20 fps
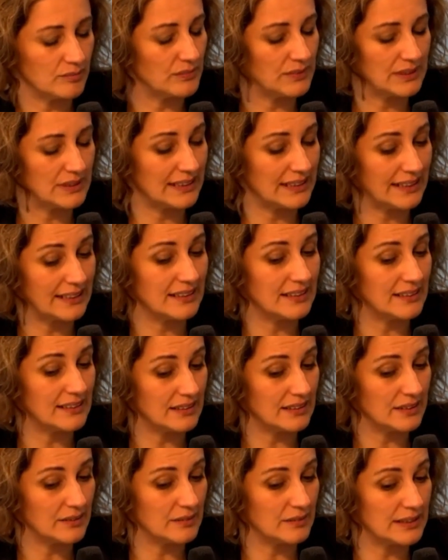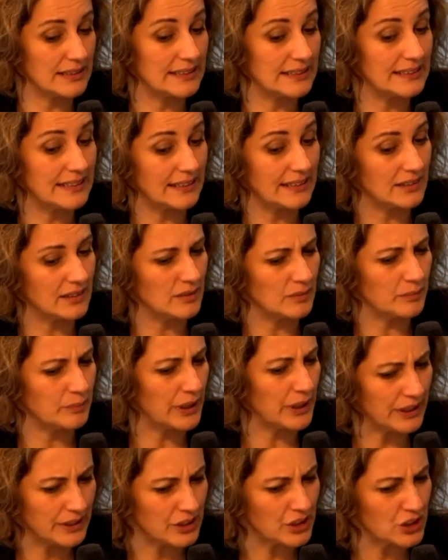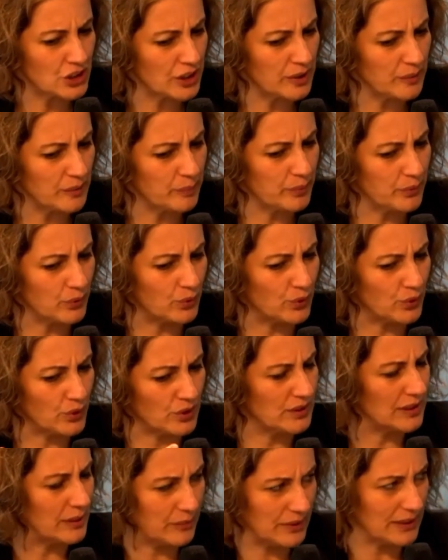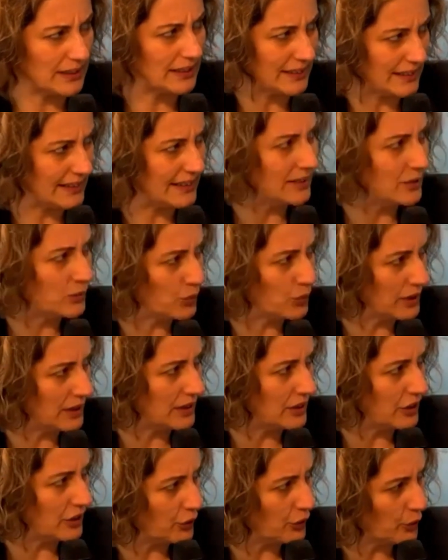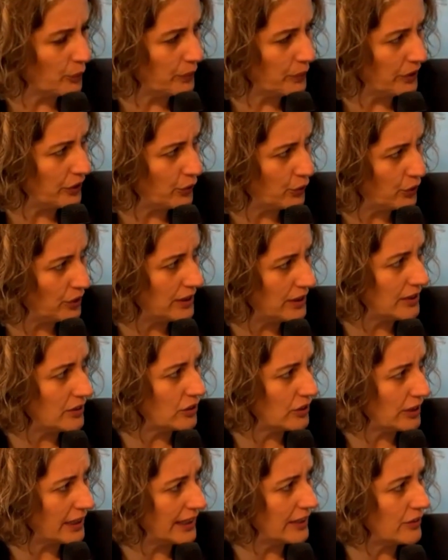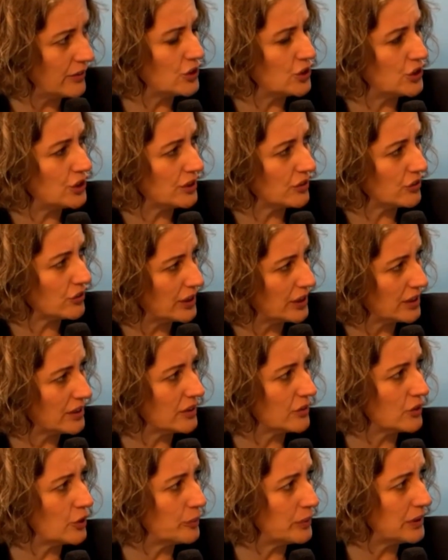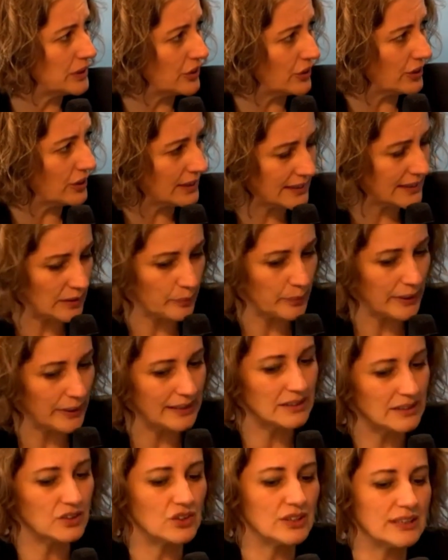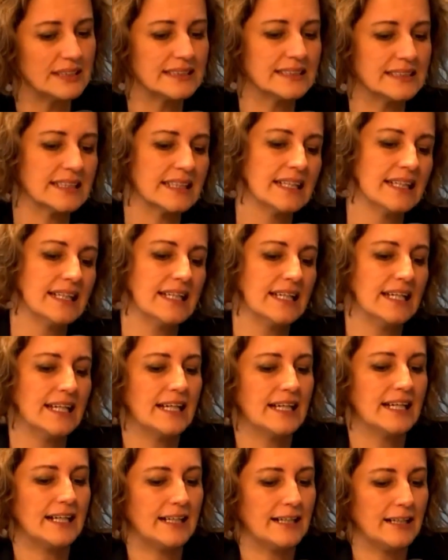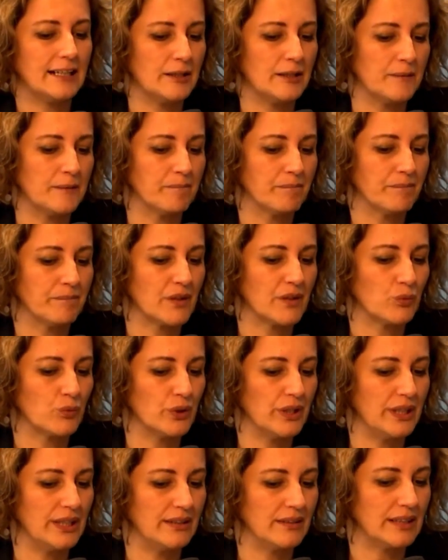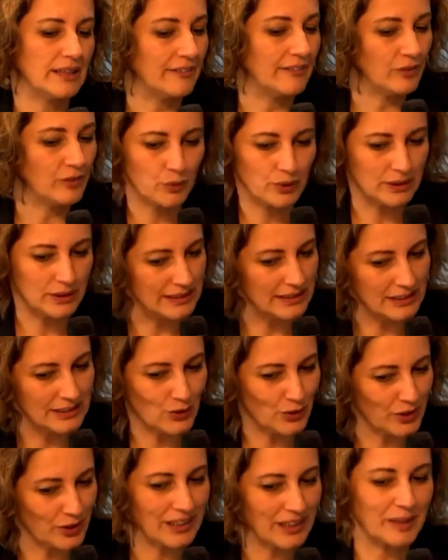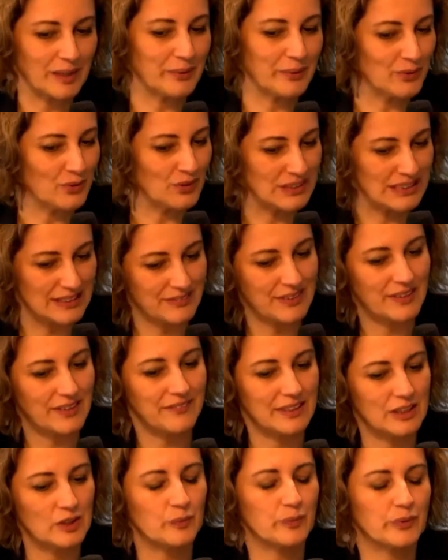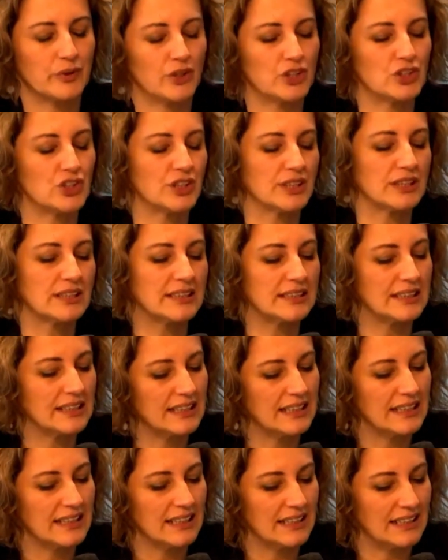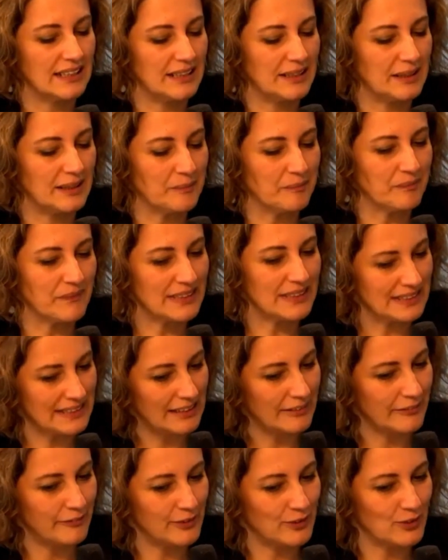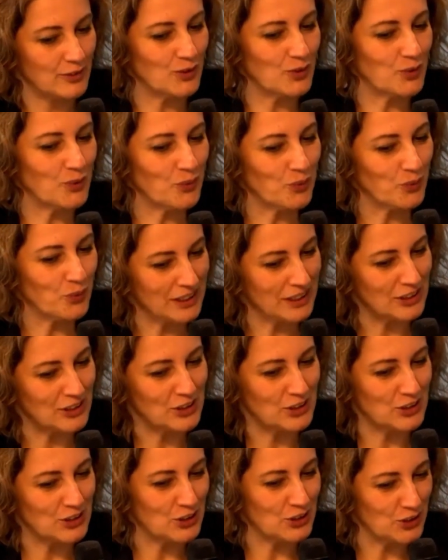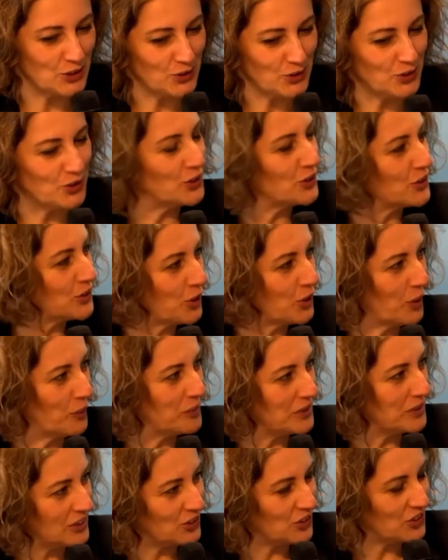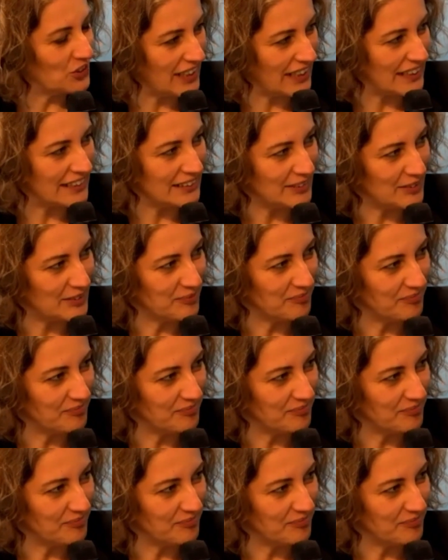signed a partnership or something like that with the European Union on hydrogen, critical raw materials, and batteries. Everyone is talking about the SVEVIND project. Stefano, what is your comment on that?